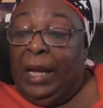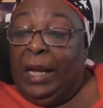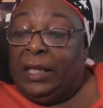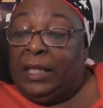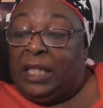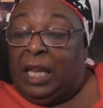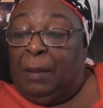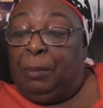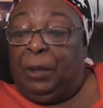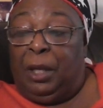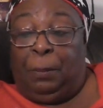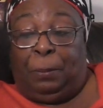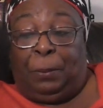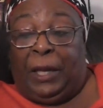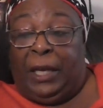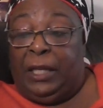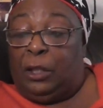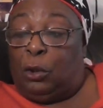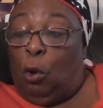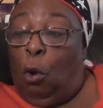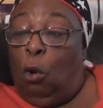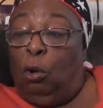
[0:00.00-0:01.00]
Simply
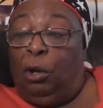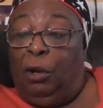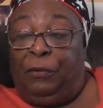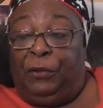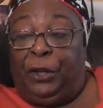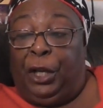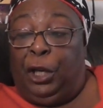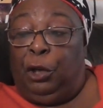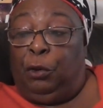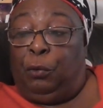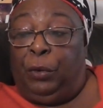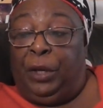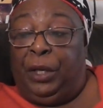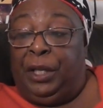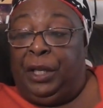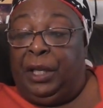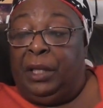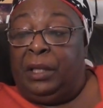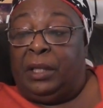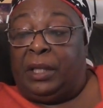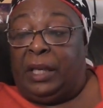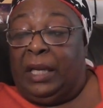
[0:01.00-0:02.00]
place all of the
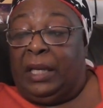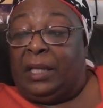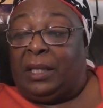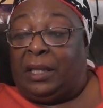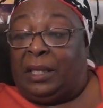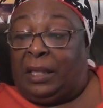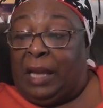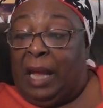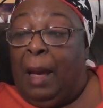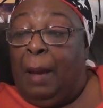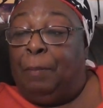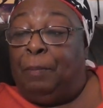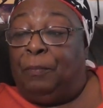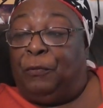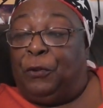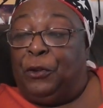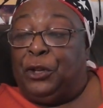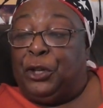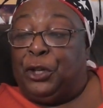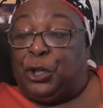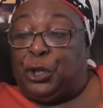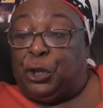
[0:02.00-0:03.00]
ingredients except
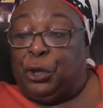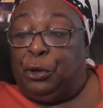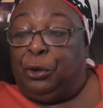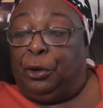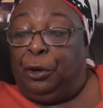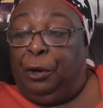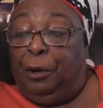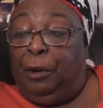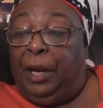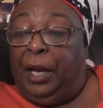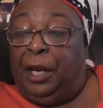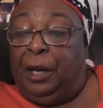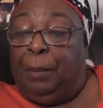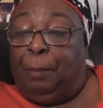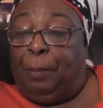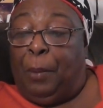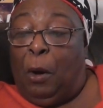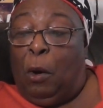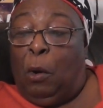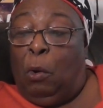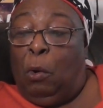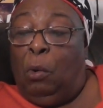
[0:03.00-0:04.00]
for the sugar in a
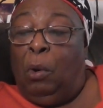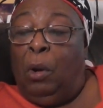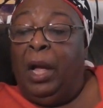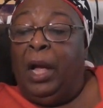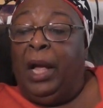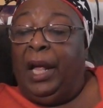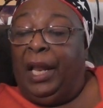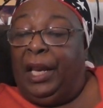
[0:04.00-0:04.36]
bowl